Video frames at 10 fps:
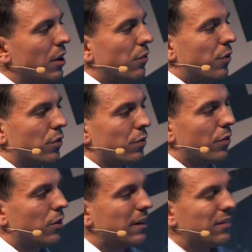first of
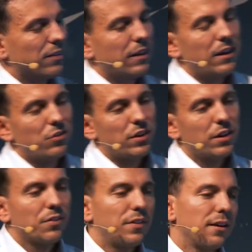all less
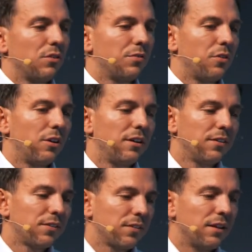engaging, and second of all
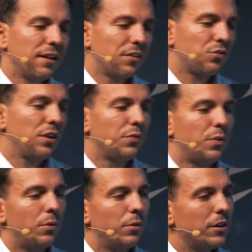it's less
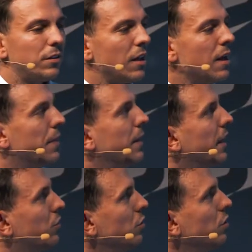straightforward than
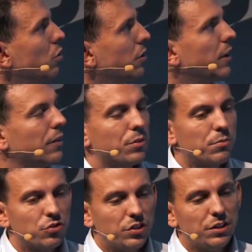actually looking at the
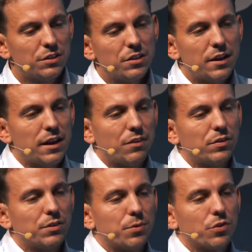machine and
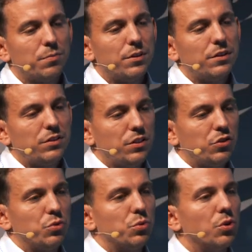having the possibility
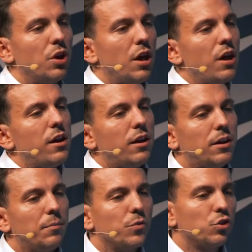to
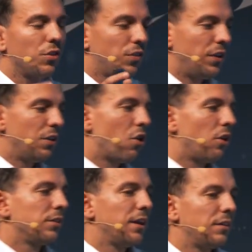see
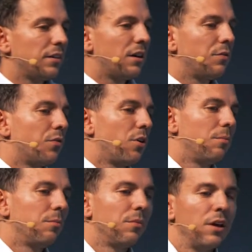all data
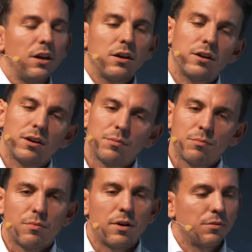from
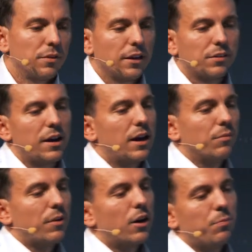like the
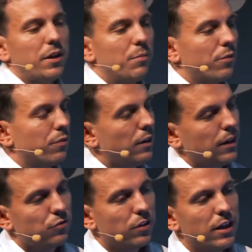RPM of an
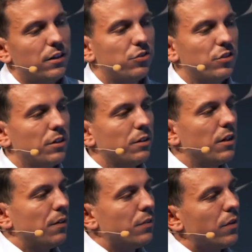electric engine,
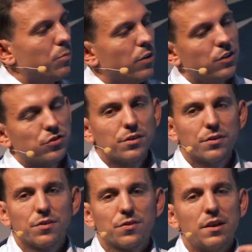the
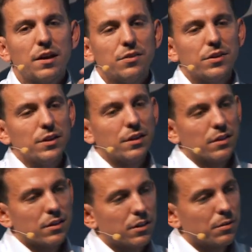vibrations,
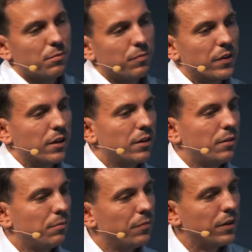
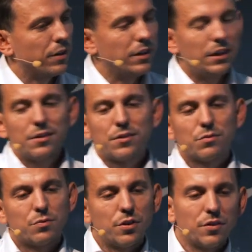the heat,
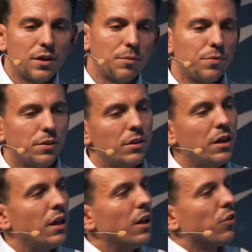for example.
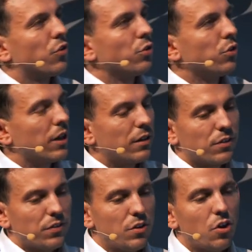So you
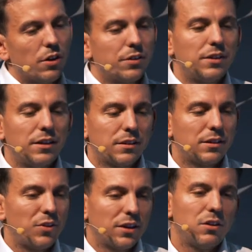can see all the data
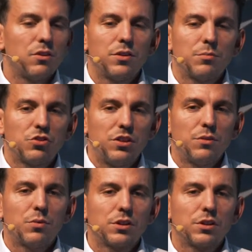directly on the machine,